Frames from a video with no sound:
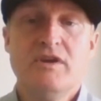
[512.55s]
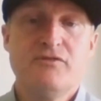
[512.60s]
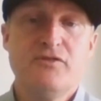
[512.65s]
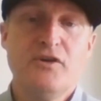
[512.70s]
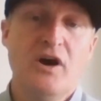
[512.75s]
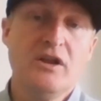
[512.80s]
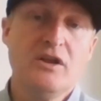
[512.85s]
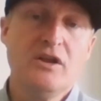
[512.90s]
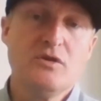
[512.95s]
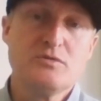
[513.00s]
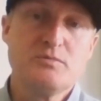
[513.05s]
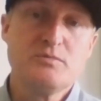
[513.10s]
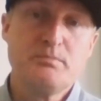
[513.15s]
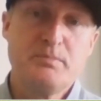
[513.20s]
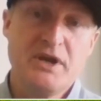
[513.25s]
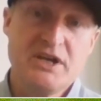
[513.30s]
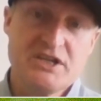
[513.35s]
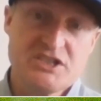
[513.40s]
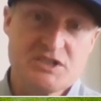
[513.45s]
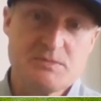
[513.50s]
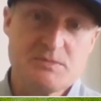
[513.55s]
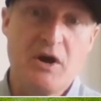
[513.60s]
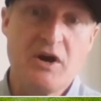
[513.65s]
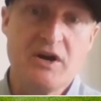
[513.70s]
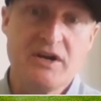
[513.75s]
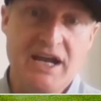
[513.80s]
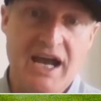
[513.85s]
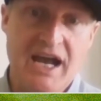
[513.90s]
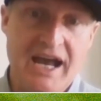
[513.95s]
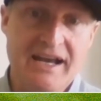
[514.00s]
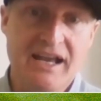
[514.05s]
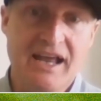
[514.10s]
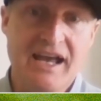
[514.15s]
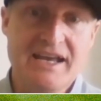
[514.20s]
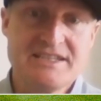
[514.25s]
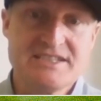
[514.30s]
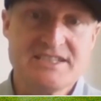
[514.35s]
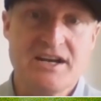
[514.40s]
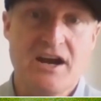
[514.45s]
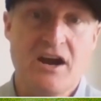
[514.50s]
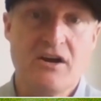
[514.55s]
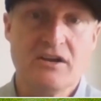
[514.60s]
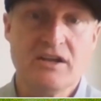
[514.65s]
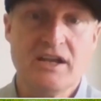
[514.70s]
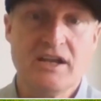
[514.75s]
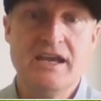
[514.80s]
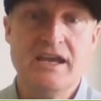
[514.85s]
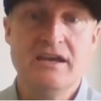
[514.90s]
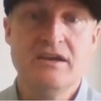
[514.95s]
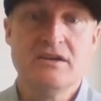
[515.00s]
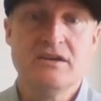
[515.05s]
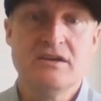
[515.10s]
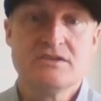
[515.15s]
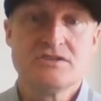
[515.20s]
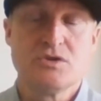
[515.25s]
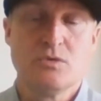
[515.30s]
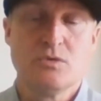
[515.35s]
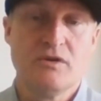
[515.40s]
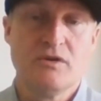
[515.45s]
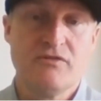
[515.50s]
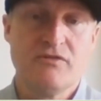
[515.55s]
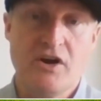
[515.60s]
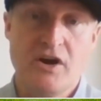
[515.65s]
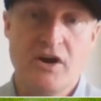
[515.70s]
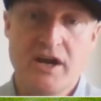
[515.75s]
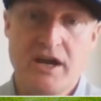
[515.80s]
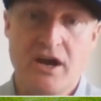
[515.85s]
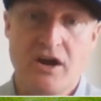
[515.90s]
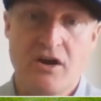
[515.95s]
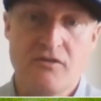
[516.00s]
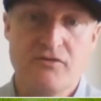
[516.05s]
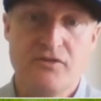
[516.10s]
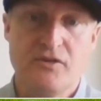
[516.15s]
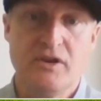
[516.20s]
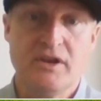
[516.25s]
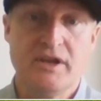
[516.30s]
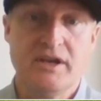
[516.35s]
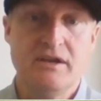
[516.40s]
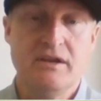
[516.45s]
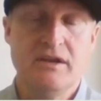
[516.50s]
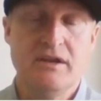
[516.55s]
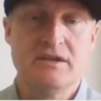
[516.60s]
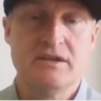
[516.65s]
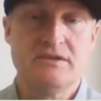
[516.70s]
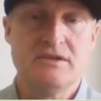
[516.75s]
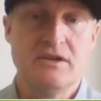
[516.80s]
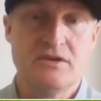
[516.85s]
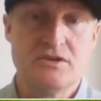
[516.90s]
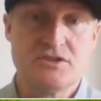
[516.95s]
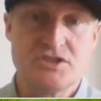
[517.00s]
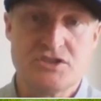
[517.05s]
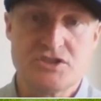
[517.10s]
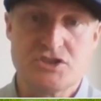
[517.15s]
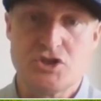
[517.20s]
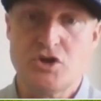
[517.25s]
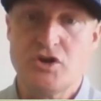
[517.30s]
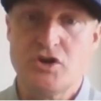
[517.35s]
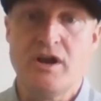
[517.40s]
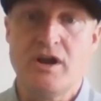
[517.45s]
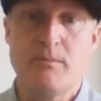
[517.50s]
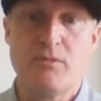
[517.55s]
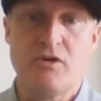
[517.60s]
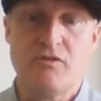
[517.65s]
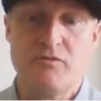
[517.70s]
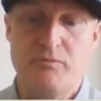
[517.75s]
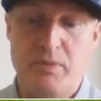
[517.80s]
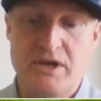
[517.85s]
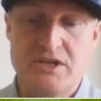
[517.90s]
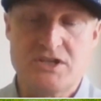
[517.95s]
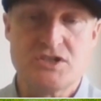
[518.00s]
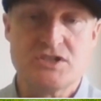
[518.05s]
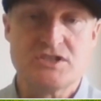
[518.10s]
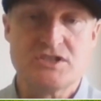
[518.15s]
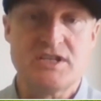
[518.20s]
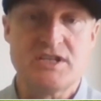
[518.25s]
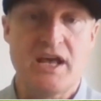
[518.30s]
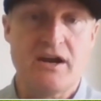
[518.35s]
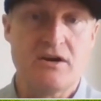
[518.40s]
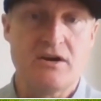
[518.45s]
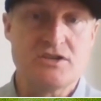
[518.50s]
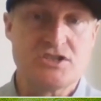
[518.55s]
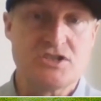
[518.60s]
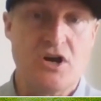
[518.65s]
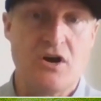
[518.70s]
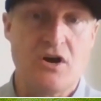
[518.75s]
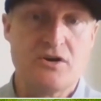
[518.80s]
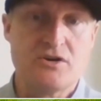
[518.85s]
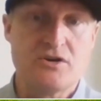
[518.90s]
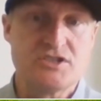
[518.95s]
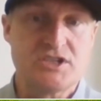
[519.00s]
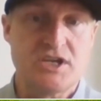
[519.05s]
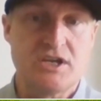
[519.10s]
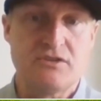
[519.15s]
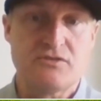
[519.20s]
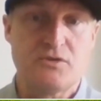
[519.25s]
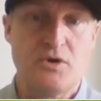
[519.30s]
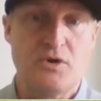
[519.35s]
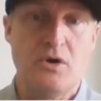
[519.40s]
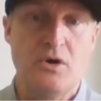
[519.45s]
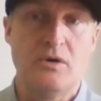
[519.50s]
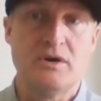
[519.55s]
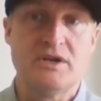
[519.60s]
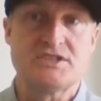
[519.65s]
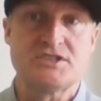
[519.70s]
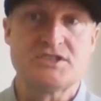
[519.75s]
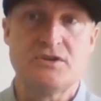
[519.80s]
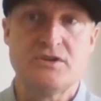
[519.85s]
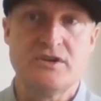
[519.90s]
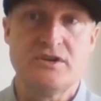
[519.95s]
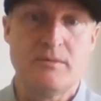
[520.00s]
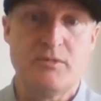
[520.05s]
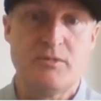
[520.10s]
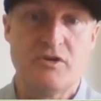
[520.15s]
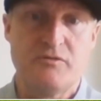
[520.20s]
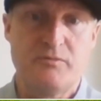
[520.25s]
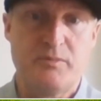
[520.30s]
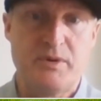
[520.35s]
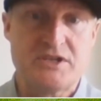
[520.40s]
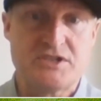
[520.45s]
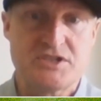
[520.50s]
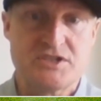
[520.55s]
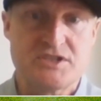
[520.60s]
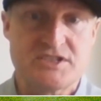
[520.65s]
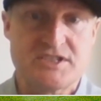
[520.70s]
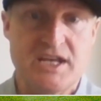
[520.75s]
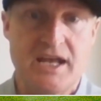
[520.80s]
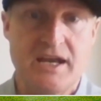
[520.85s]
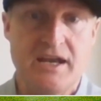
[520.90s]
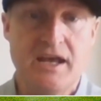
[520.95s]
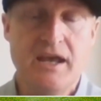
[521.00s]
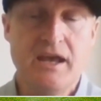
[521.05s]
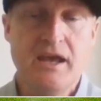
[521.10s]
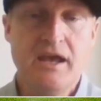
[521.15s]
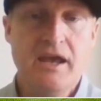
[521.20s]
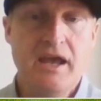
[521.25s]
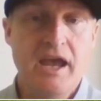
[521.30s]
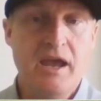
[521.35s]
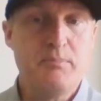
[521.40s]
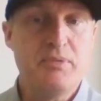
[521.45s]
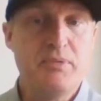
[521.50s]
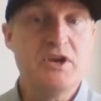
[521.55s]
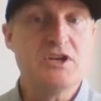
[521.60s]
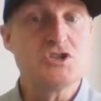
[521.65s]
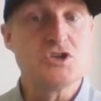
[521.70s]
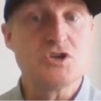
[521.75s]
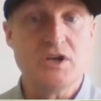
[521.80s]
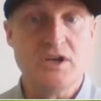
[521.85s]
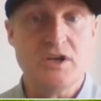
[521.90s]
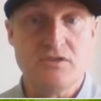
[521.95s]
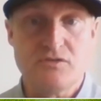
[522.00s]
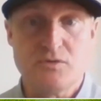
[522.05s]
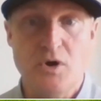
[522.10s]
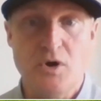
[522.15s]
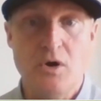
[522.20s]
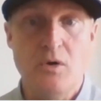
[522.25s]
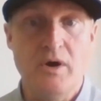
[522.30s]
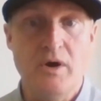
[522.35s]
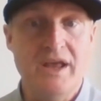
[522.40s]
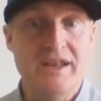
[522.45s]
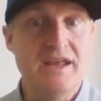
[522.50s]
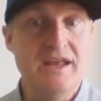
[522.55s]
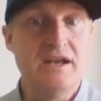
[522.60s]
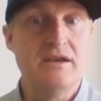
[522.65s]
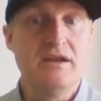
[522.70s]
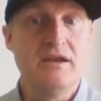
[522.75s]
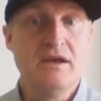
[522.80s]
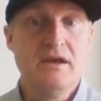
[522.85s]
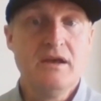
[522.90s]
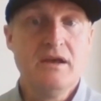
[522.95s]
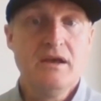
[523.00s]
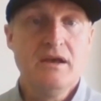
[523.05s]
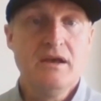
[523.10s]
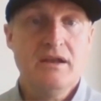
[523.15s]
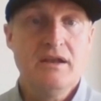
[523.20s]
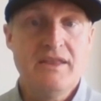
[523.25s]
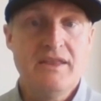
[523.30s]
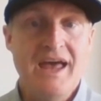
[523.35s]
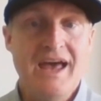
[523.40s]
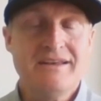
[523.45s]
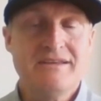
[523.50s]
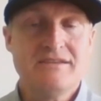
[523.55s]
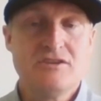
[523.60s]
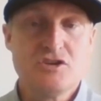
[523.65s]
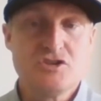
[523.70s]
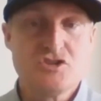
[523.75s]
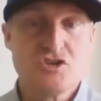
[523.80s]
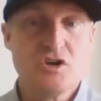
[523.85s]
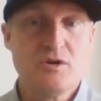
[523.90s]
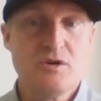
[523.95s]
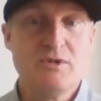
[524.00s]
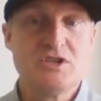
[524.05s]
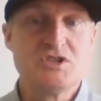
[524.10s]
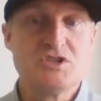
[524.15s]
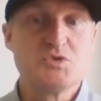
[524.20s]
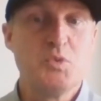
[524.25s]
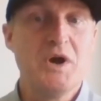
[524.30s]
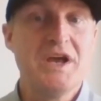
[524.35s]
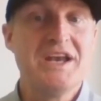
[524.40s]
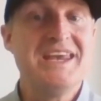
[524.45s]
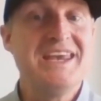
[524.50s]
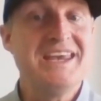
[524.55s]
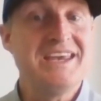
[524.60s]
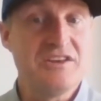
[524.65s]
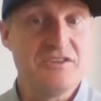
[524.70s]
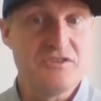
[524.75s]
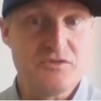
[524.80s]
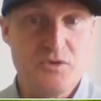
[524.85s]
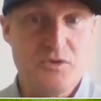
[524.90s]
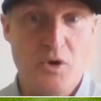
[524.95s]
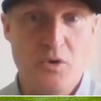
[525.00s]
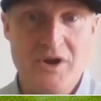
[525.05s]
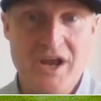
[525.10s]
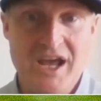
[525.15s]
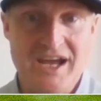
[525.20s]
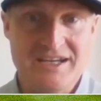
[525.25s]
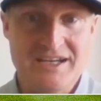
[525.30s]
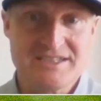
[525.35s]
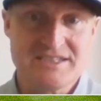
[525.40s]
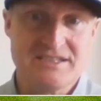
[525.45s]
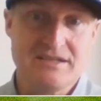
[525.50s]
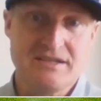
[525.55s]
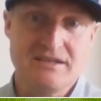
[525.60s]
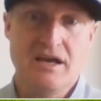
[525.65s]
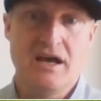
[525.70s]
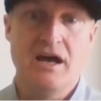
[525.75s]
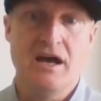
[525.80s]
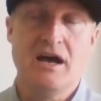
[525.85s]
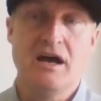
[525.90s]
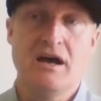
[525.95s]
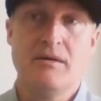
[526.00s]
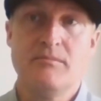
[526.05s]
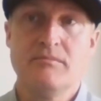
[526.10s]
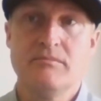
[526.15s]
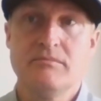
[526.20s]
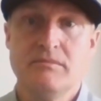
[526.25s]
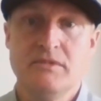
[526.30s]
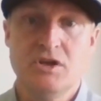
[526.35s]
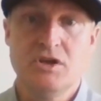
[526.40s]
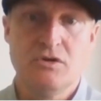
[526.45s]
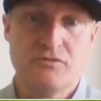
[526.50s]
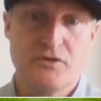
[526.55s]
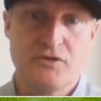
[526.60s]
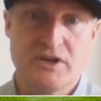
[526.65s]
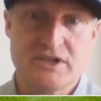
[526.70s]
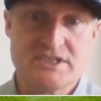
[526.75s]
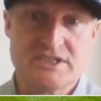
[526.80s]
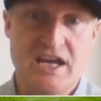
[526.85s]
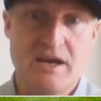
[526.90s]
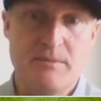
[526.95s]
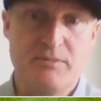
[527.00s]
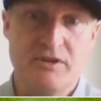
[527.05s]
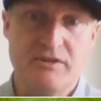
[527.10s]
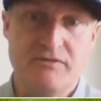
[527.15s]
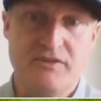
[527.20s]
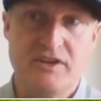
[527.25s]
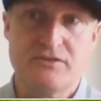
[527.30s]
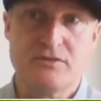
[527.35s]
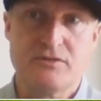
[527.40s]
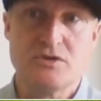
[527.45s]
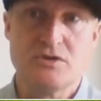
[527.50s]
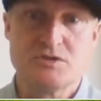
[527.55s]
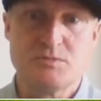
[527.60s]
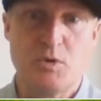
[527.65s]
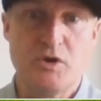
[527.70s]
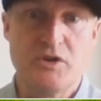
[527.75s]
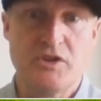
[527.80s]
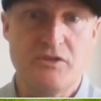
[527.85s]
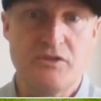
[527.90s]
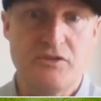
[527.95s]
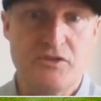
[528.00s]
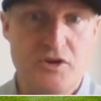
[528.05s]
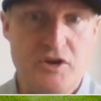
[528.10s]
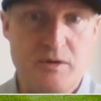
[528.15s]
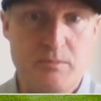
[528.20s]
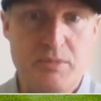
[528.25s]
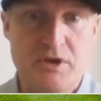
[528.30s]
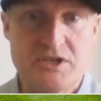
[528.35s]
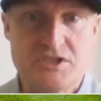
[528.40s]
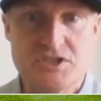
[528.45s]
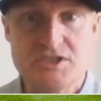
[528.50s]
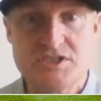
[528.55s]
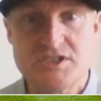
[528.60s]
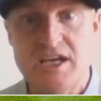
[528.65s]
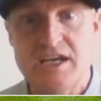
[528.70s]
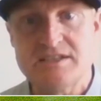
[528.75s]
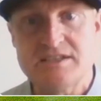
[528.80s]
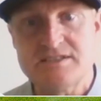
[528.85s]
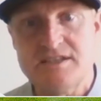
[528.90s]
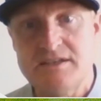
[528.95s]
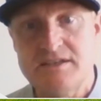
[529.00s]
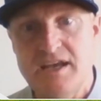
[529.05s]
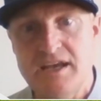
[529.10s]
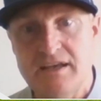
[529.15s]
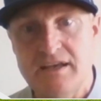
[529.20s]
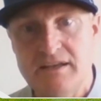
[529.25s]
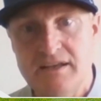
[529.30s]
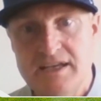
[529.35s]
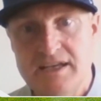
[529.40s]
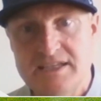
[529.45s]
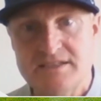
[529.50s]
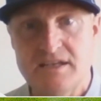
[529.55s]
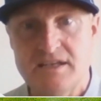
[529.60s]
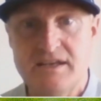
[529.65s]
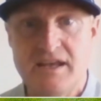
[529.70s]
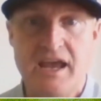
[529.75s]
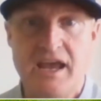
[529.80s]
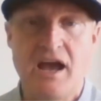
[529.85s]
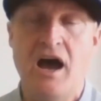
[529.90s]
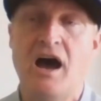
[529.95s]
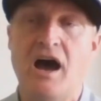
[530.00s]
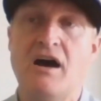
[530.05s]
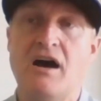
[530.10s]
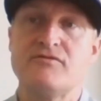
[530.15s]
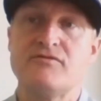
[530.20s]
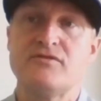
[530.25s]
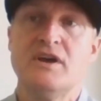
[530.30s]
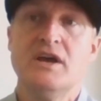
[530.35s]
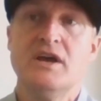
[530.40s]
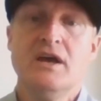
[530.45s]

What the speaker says: follow pitch smart guidelines in our league. So we're very careful. If there's a certain number of pitches that our starters can throw, a certain number of pitches that a pitcher can throw, and then that determines when he can throw next. For example, if he throws more than 30 pitches, he has to take at least a day off.